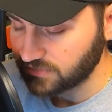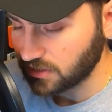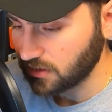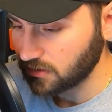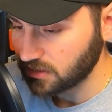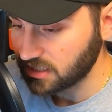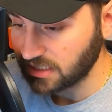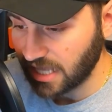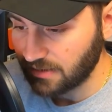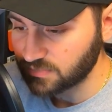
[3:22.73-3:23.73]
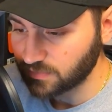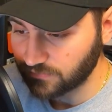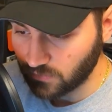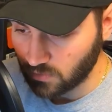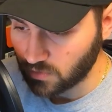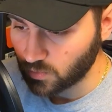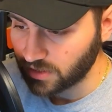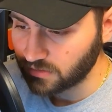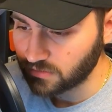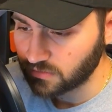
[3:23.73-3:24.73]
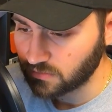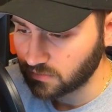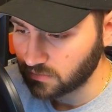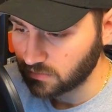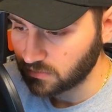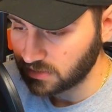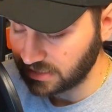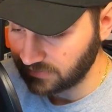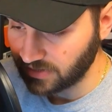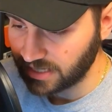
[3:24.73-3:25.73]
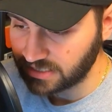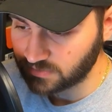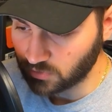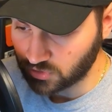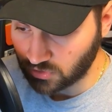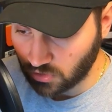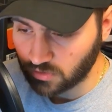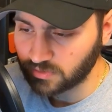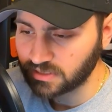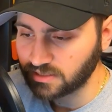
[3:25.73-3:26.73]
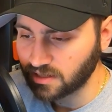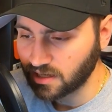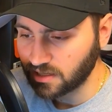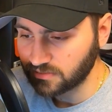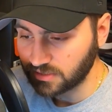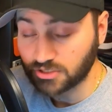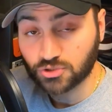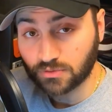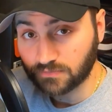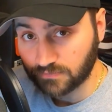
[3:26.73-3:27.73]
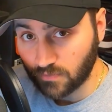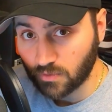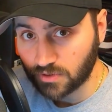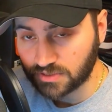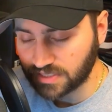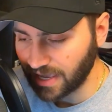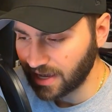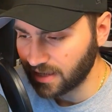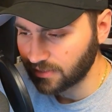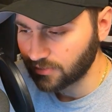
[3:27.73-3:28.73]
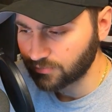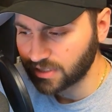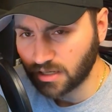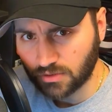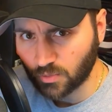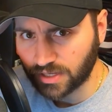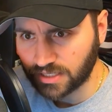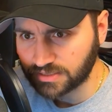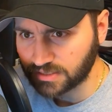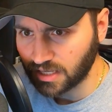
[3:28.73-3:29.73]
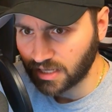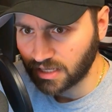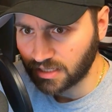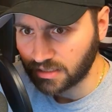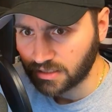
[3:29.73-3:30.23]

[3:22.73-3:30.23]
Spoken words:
done collabs before with Levi's, most notably on the Jordan 4s. They had 3 colorways, a